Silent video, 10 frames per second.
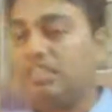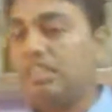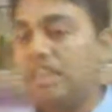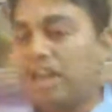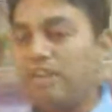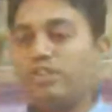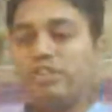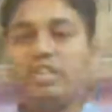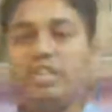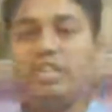Have you
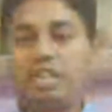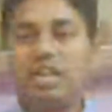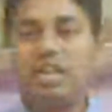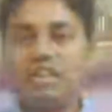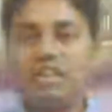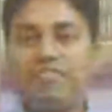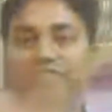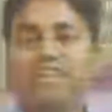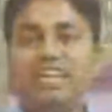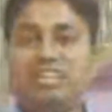seen the
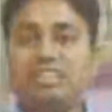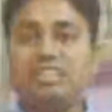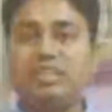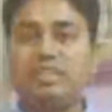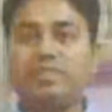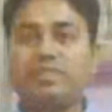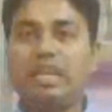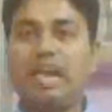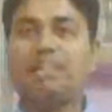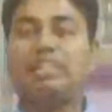fields
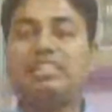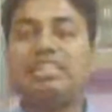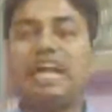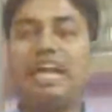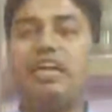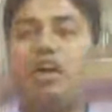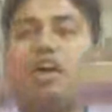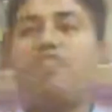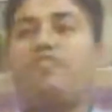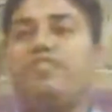at the side
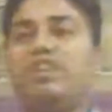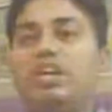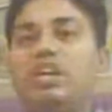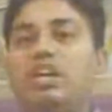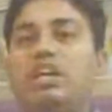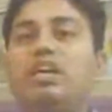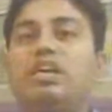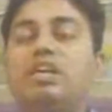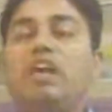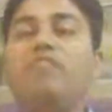of a
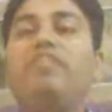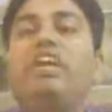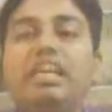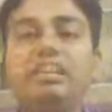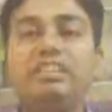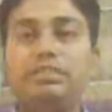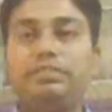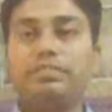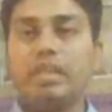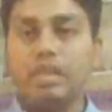village?
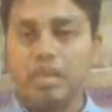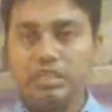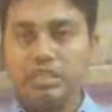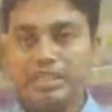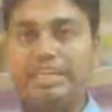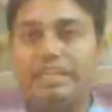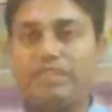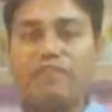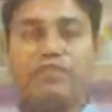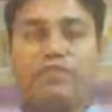Take
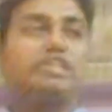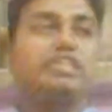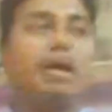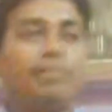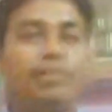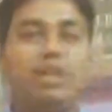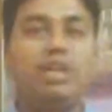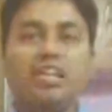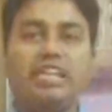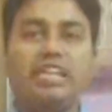for example, there
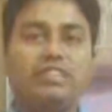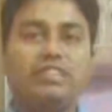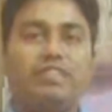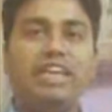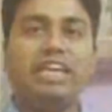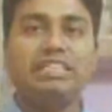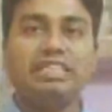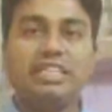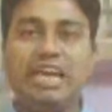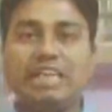is a village
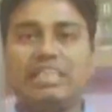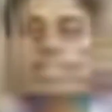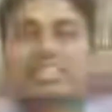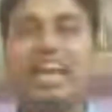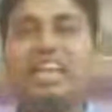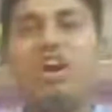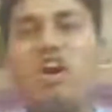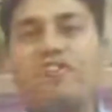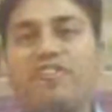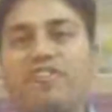at the side of a
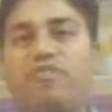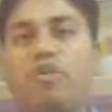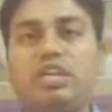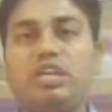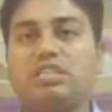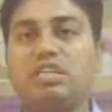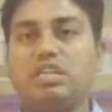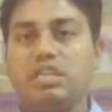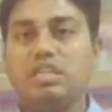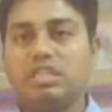forest.
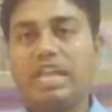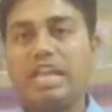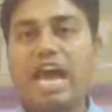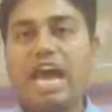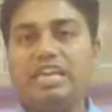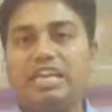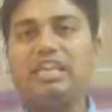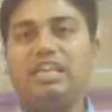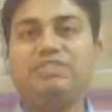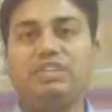The lion lives
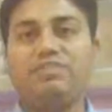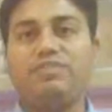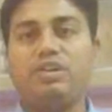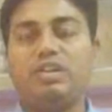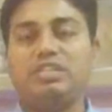in the forest.